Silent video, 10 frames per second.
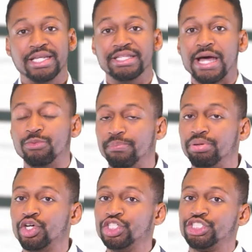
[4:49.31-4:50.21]
that would
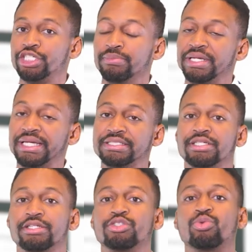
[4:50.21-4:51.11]
push him
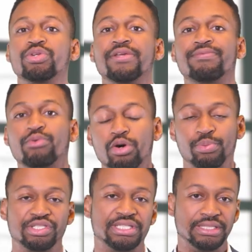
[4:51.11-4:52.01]
into the
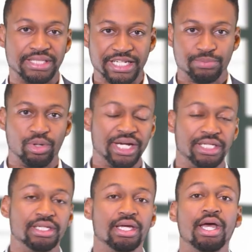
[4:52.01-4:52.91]
24% tax
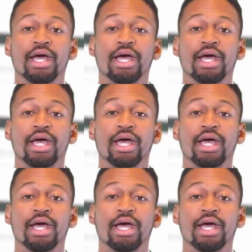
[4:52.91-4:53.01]
bracket.